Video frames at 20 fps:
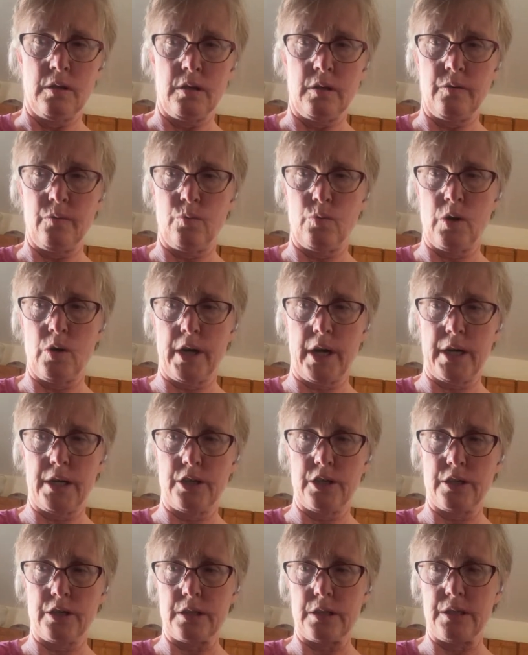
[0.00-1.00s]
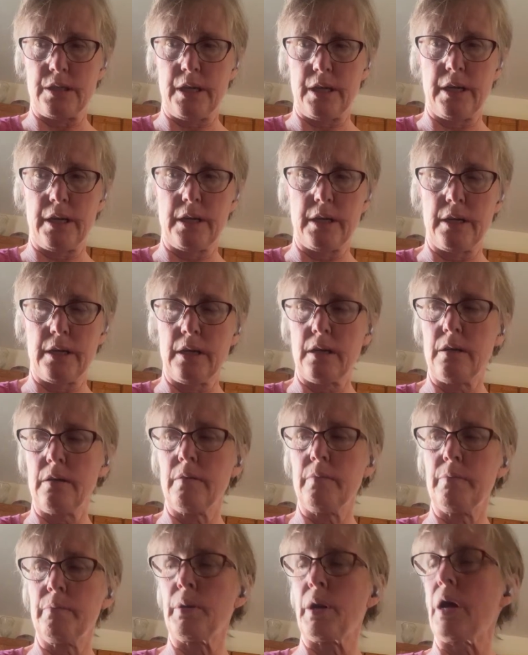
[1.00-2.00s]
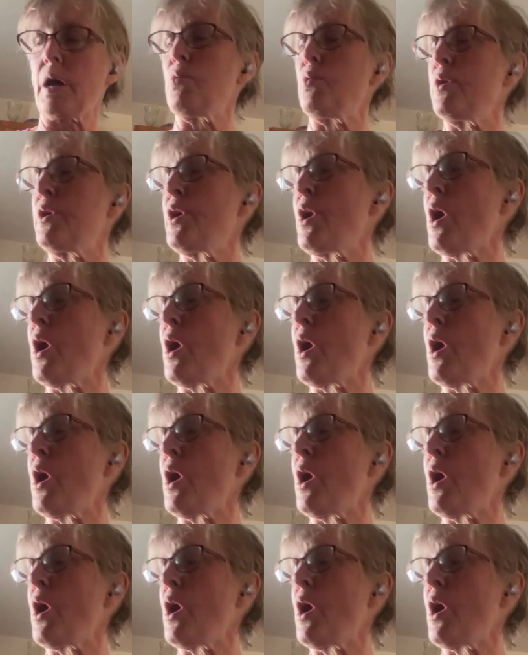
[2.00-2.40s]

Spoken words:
of what I just did. But I would